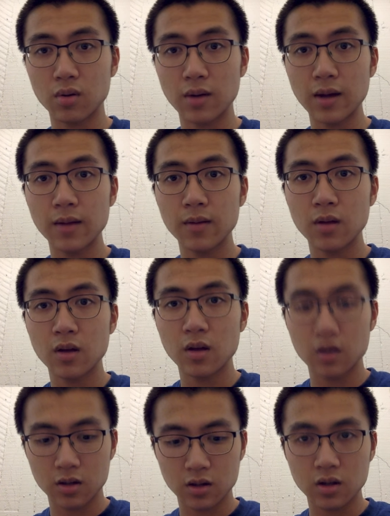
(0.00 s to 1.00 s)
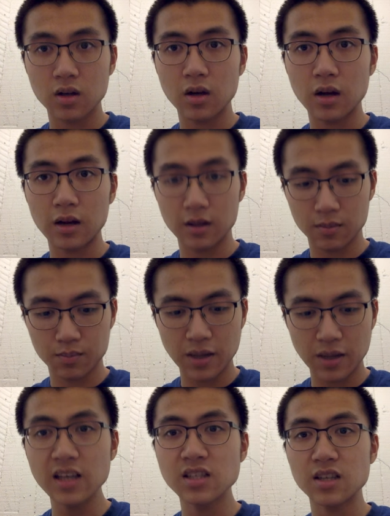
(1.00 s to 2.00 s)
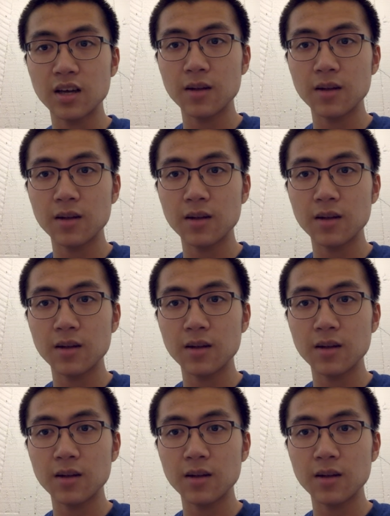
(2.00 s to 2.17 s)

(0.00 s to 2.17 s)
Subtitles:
right? And then paste it.